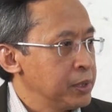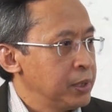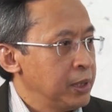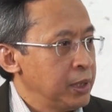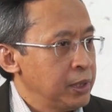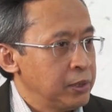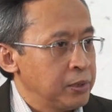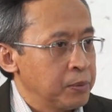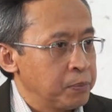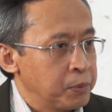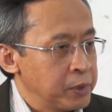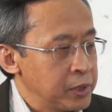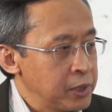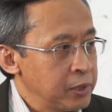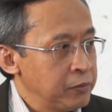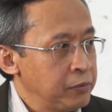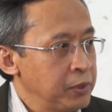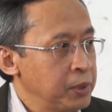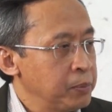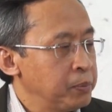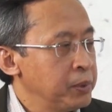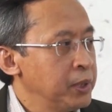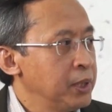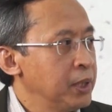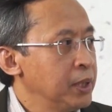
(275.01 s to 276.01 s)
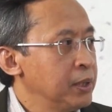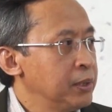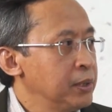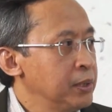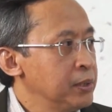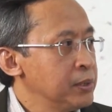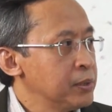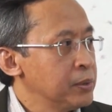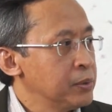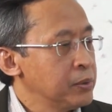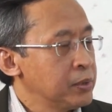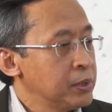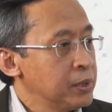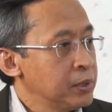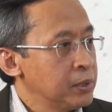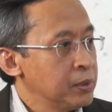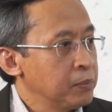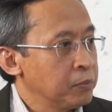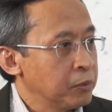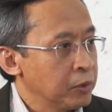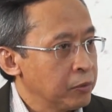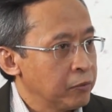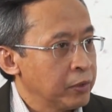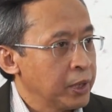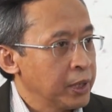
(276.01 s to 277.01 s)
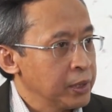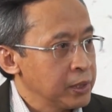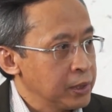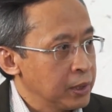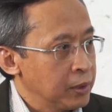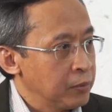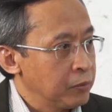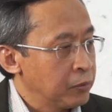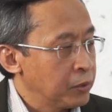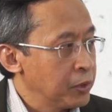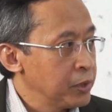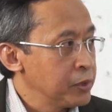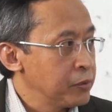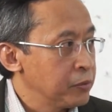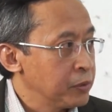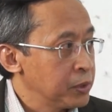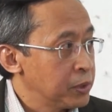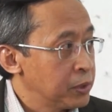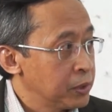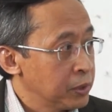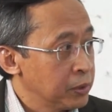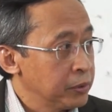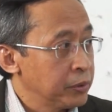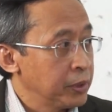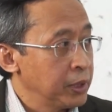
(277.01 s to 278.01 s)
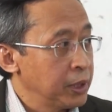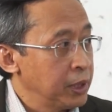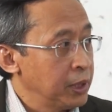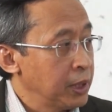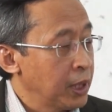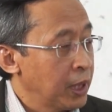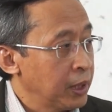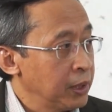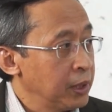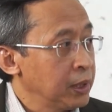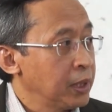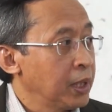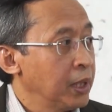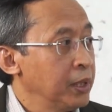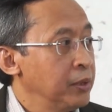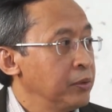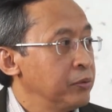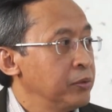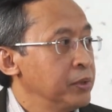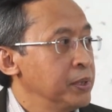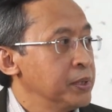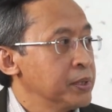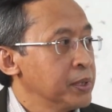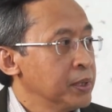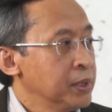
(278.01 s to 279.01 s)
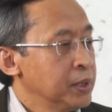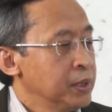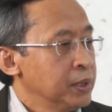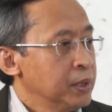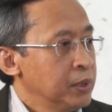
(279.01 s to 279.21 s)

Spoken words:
The Asia Pacific Pediatric Association provides that voice for children in other countries.